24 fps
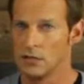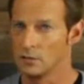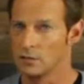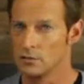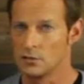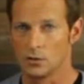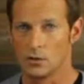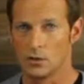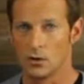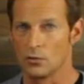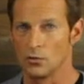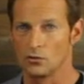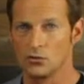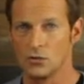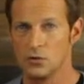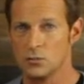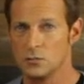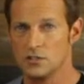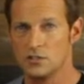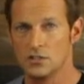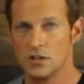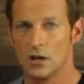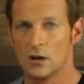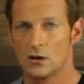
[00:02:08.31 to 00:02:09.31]
so I don't want you to
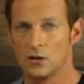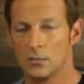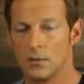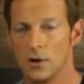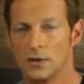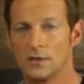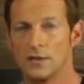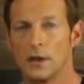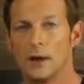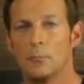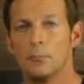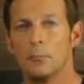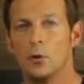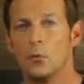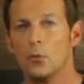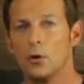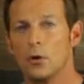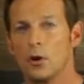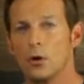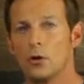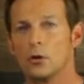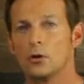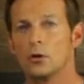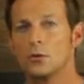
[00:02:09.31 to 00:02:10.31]
be scared about that, but
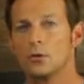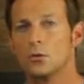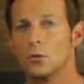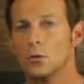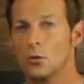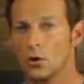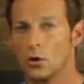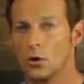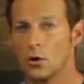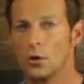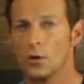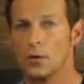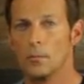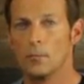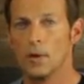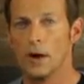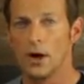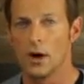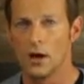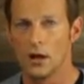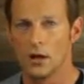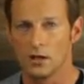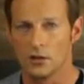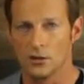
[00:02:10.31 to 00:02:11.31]
we are going to work on
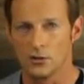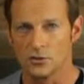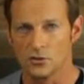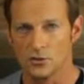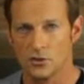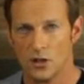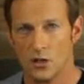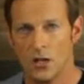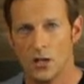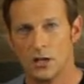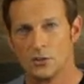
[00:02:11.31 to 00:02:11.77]
polish